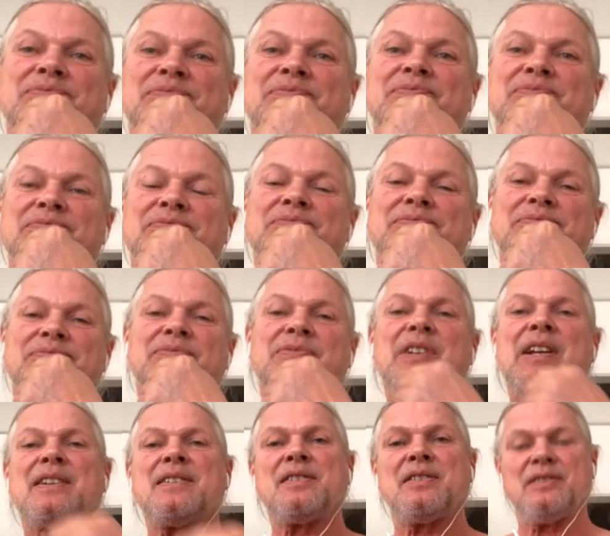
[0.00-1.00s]

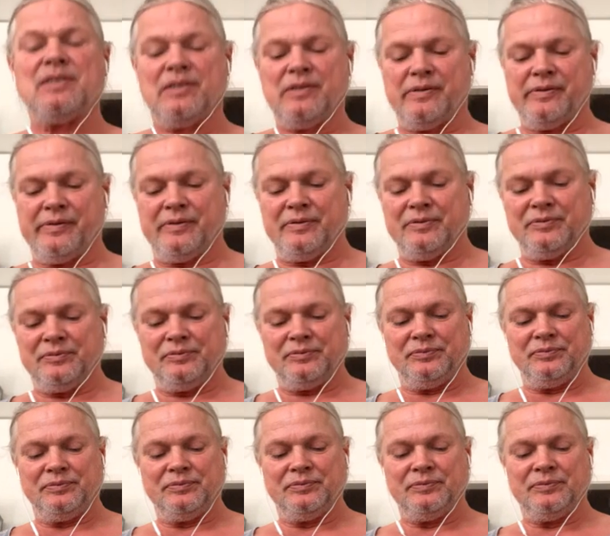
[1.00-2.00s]

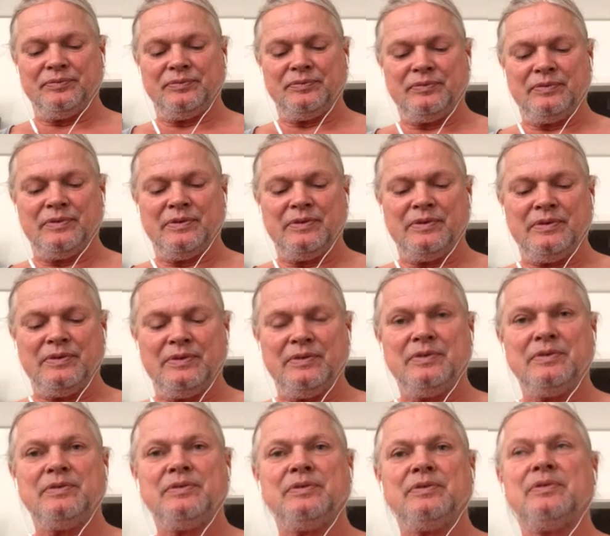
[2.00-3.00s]

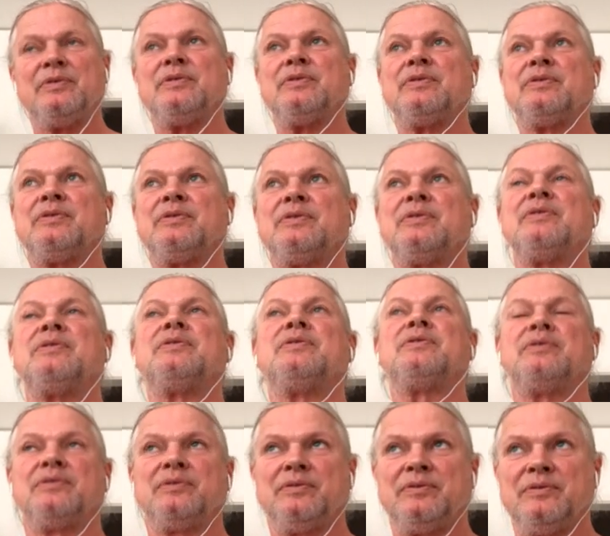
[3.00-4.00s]

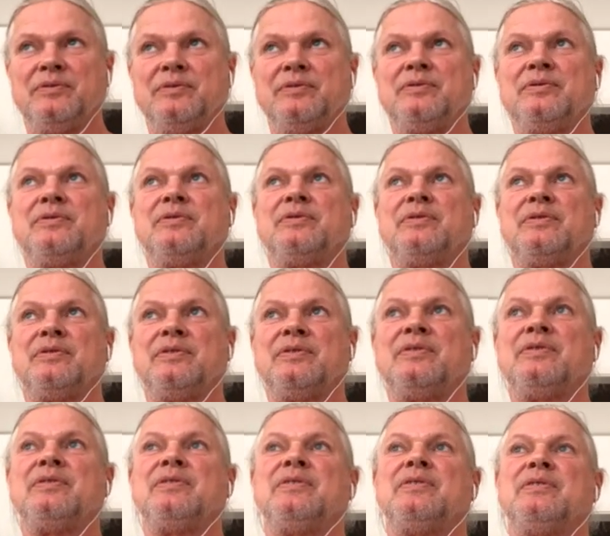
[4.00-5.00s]

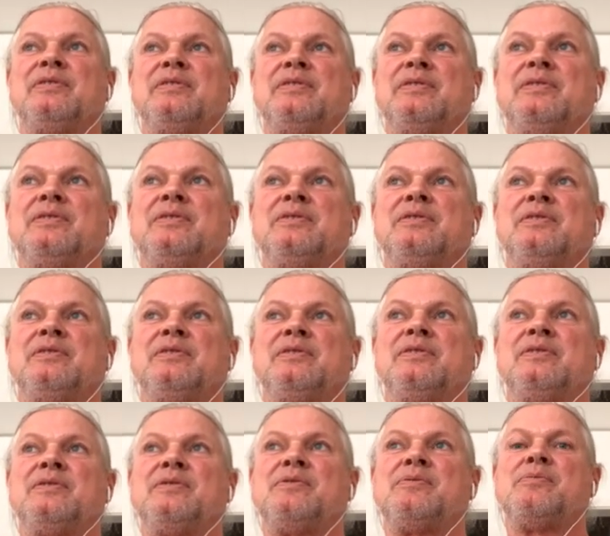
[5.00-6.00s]

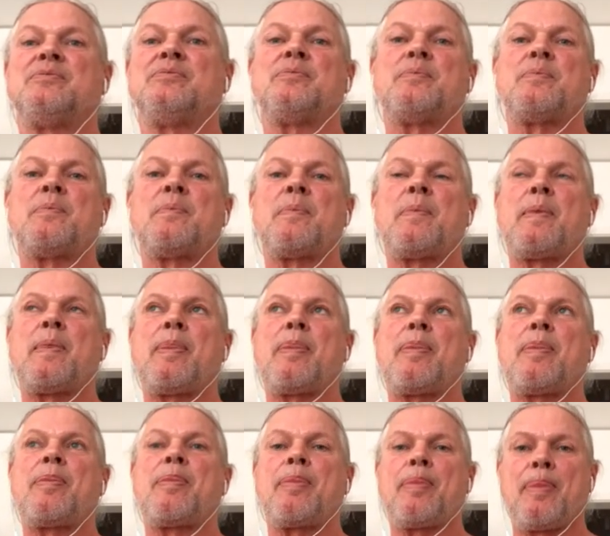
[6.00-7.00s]

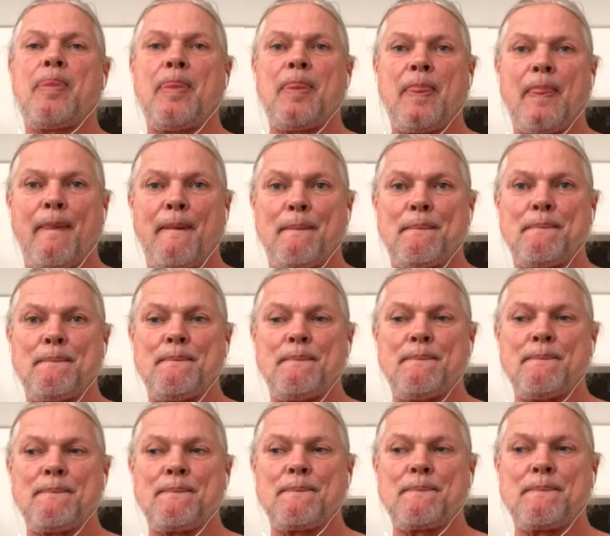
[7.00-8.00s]
This person isn't speaking.